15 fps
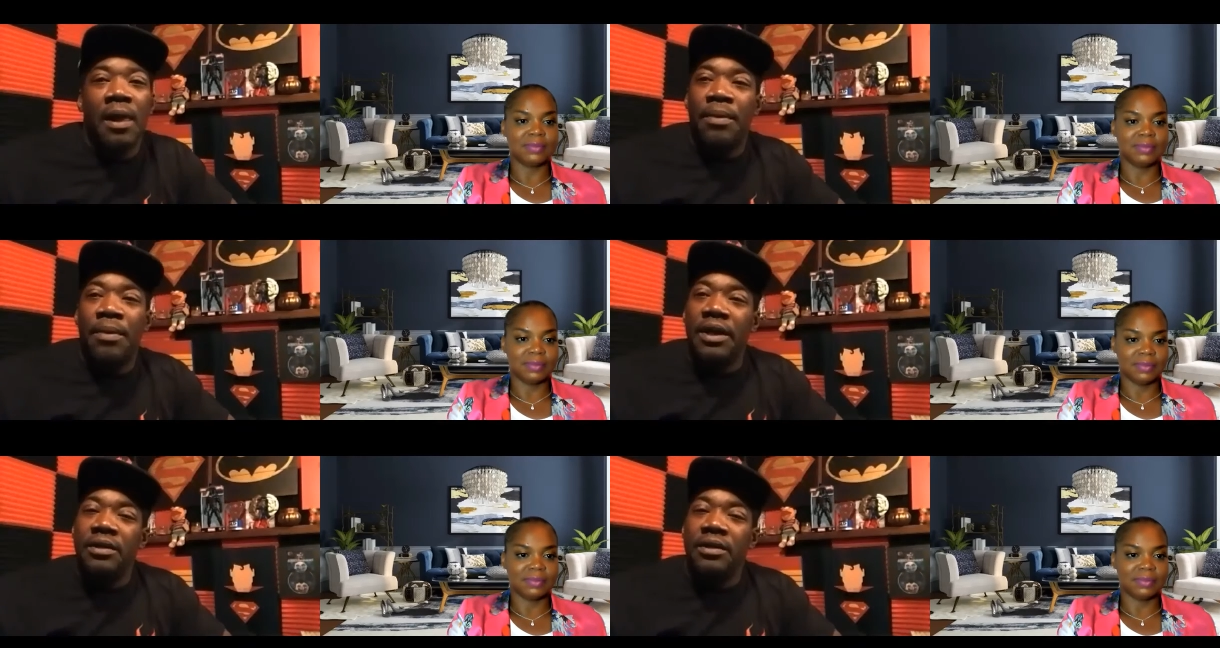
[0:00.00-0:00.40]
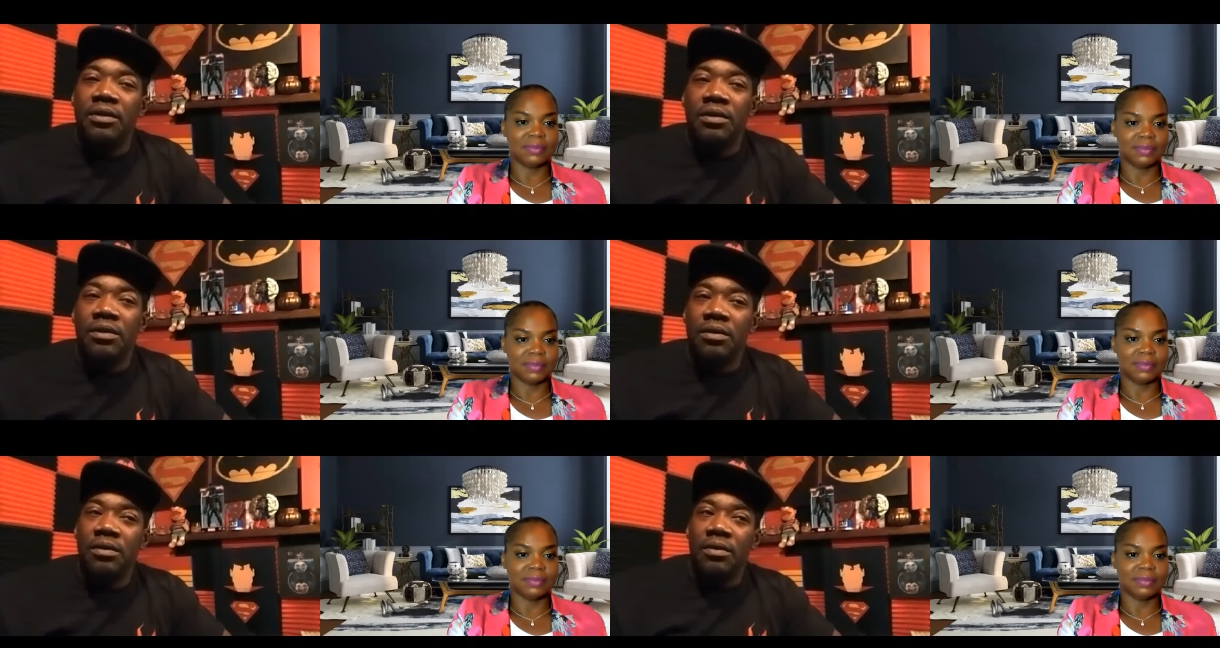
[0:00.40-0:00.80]
Speaker 1: But
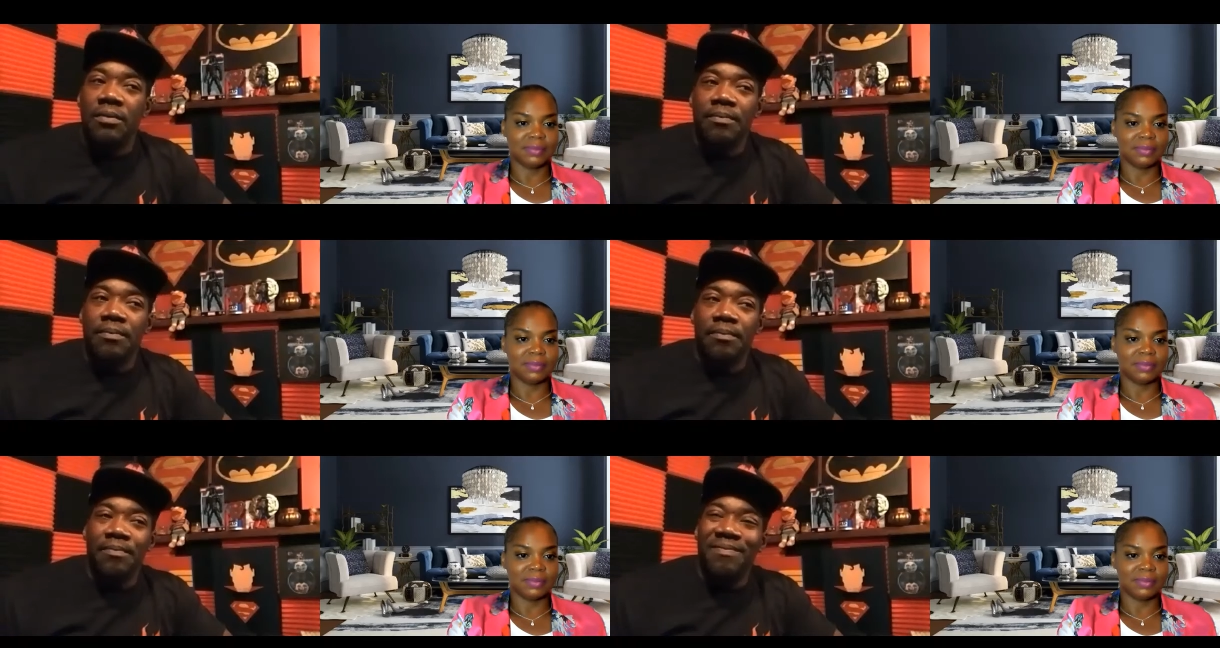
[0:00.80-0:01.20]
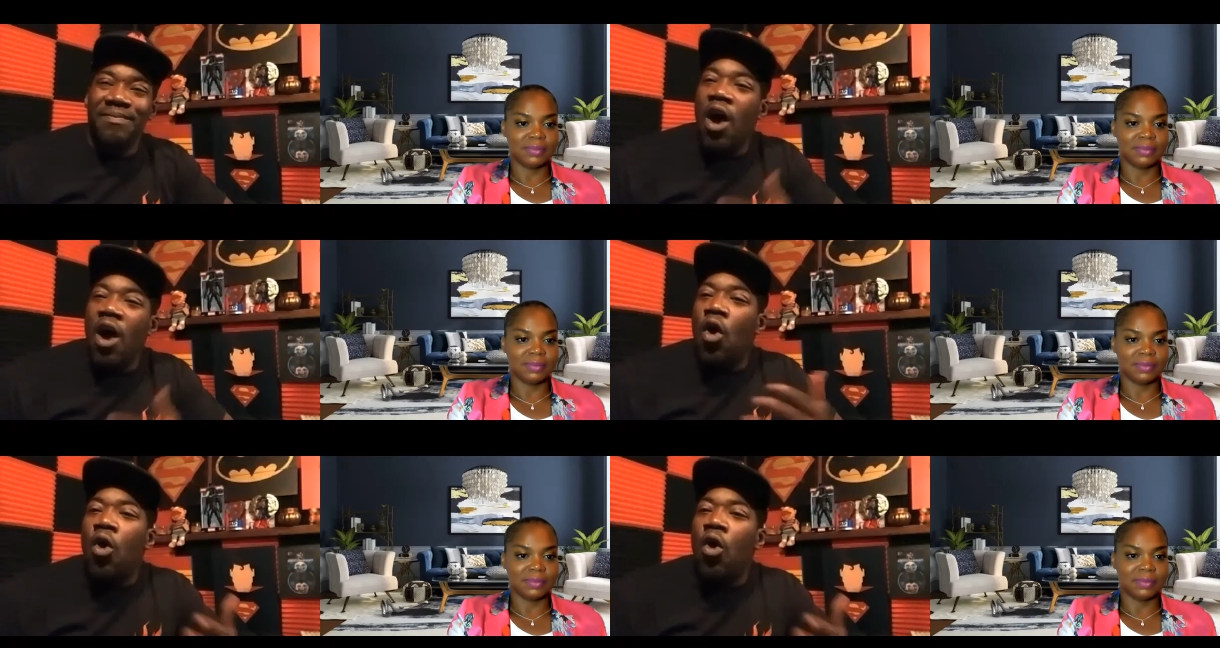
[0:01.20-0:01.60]

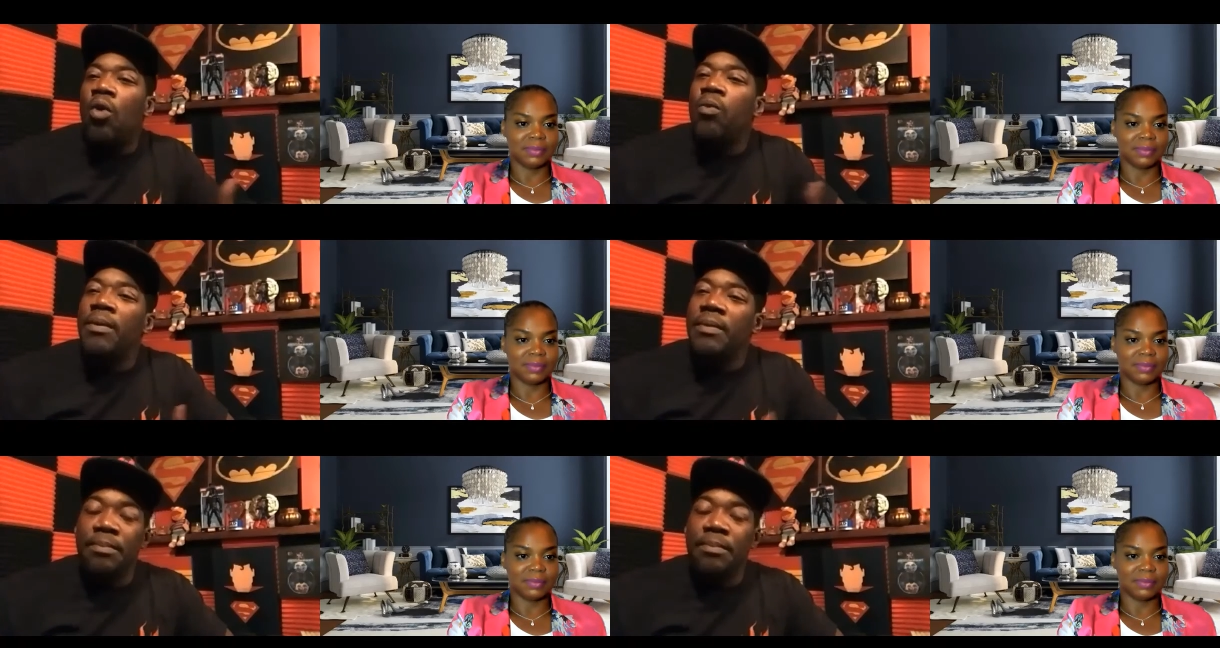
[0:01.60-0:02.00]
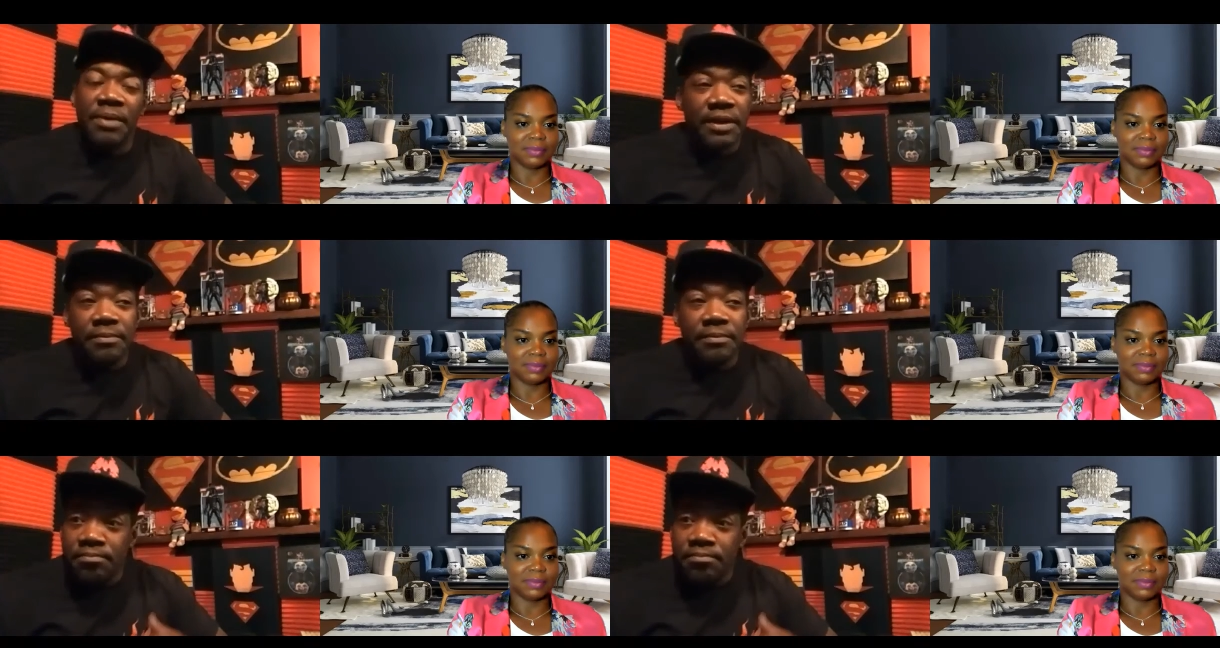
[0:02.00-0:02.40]
not all women, but